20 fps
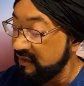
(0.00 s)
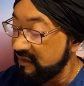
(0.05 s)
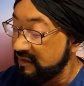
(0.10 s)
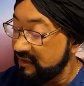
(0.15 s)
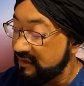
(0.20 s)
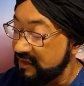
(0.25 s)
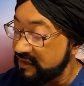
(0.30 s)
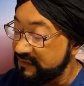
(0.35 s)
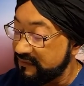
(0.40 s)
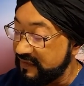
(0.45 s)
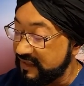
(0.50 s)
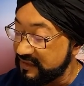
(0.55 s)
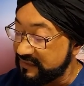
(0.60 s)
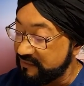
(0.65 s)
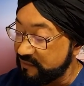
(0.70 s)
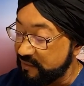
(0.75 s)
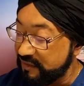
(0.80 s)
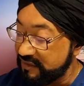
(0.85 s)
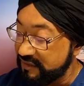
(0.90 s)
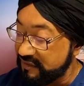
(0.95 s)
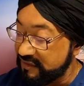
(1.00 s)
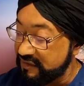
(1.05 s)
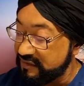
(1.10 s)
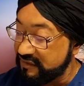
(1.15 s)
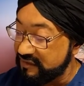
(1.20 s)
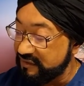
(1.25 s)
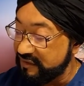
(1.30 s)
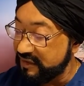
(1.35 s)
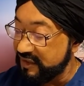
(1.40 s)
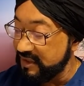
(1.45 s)
let's fast forward to this
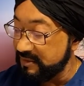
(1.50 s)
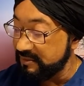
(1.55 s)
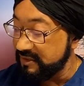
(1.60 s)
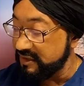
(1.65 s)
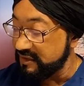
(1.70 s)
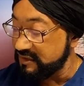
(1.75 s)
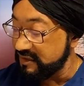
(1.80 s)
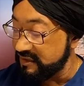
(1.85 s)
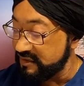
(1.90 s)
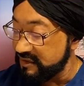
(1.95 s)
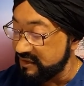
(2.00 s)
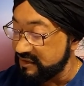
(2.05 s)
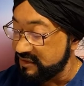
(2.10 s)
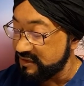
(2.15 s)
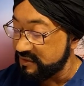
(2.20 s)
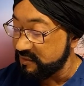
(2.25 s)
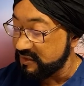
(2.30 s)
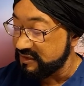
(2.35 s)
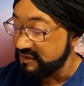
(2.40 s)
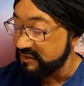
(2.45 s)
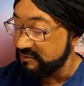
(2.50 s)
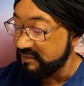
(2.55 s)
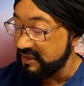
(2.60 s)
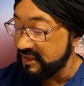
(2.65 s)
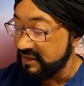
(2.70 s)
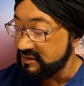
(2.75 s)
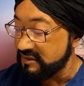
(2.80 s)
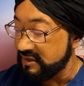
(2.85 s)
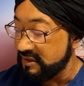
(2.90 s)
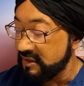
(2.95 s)
third image, and this is what's
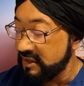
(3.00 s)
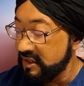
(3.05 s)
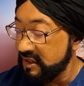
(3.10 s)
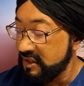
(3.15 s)
amazing.